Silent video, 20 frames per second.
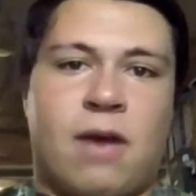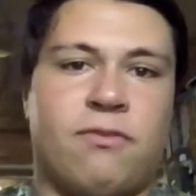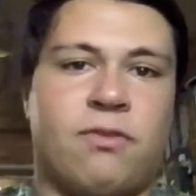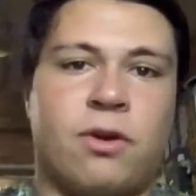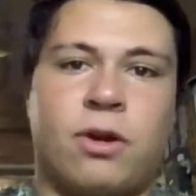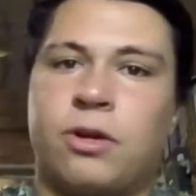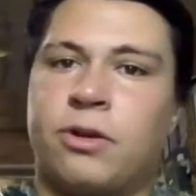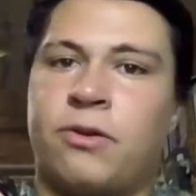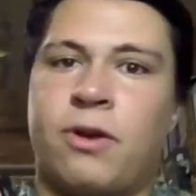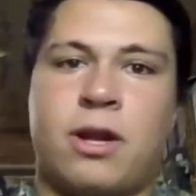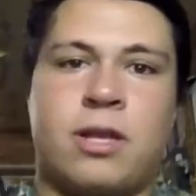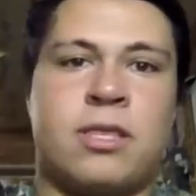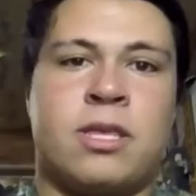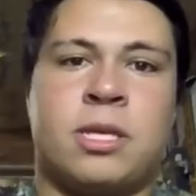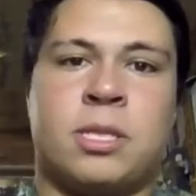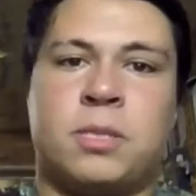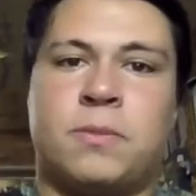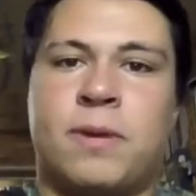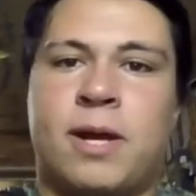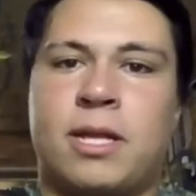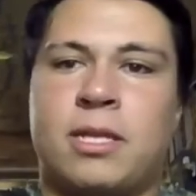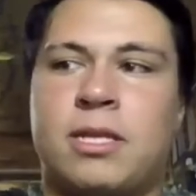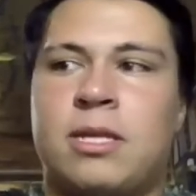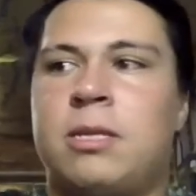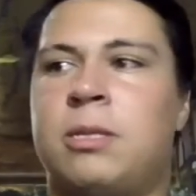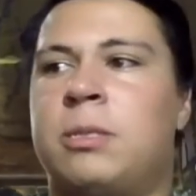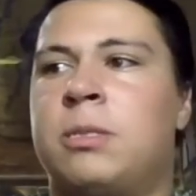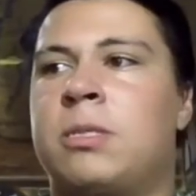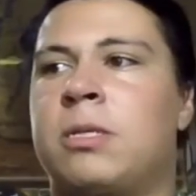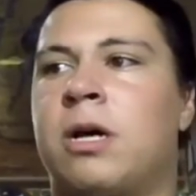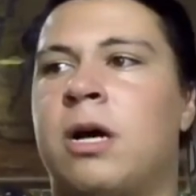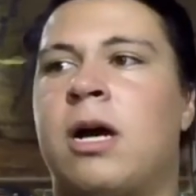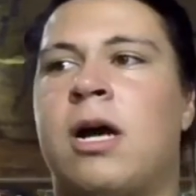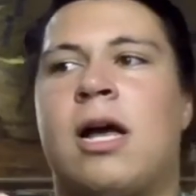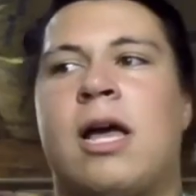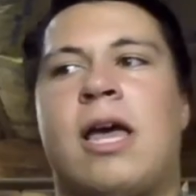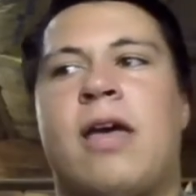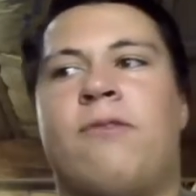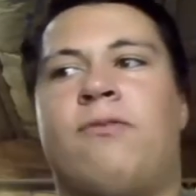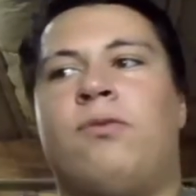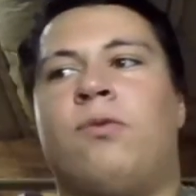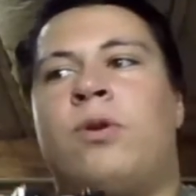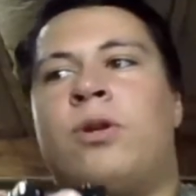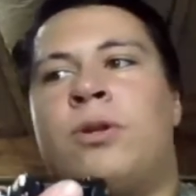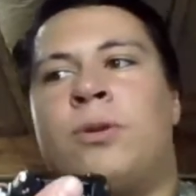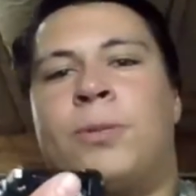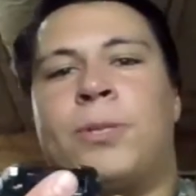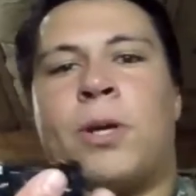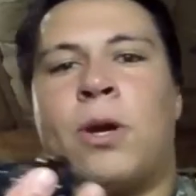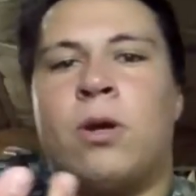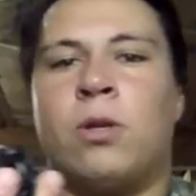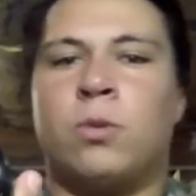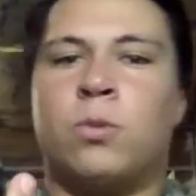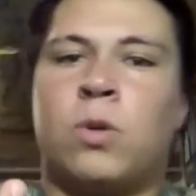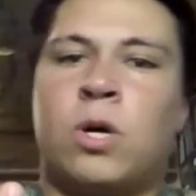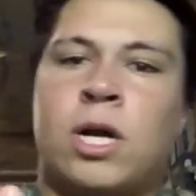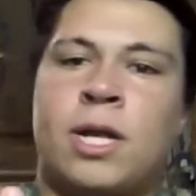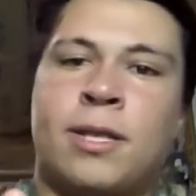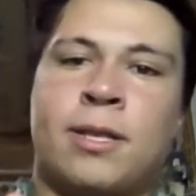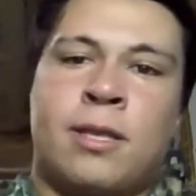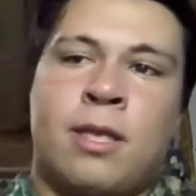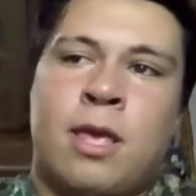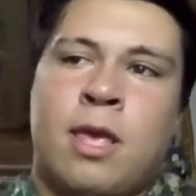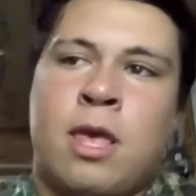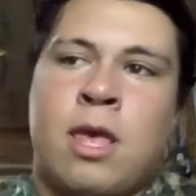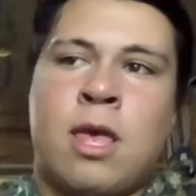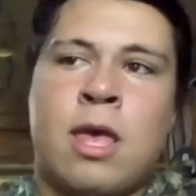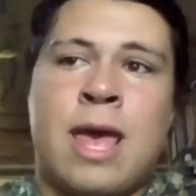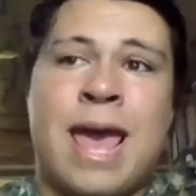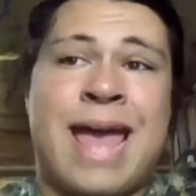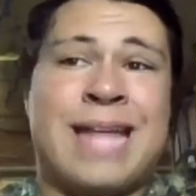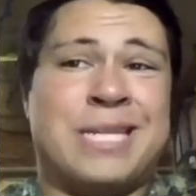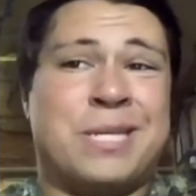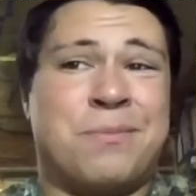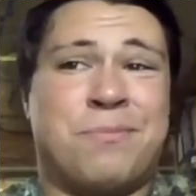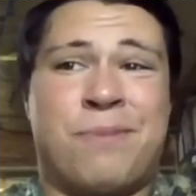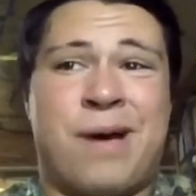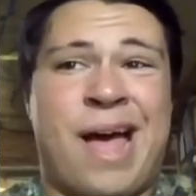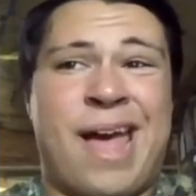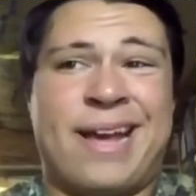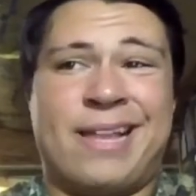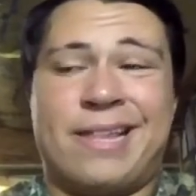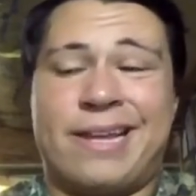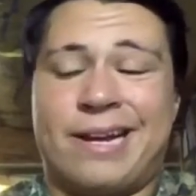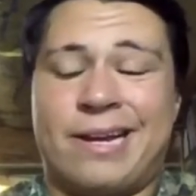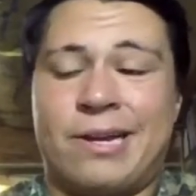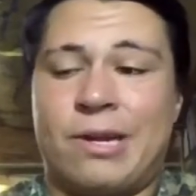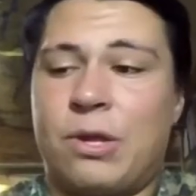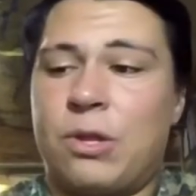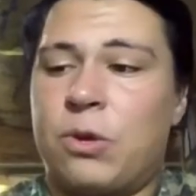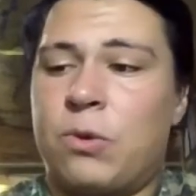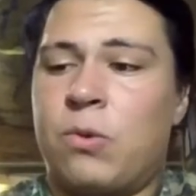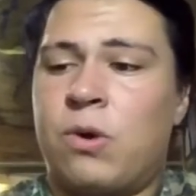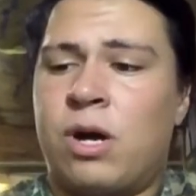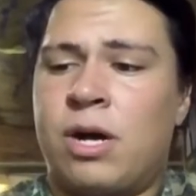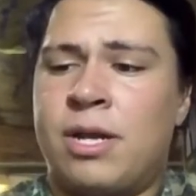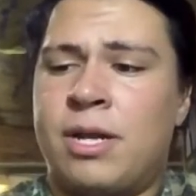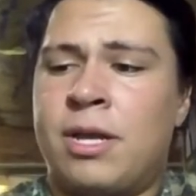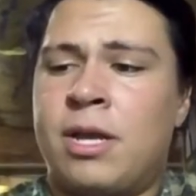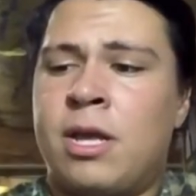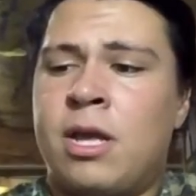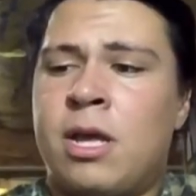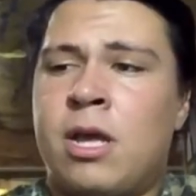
heard great things about these. Everyone who's owned one ends up buying like another one.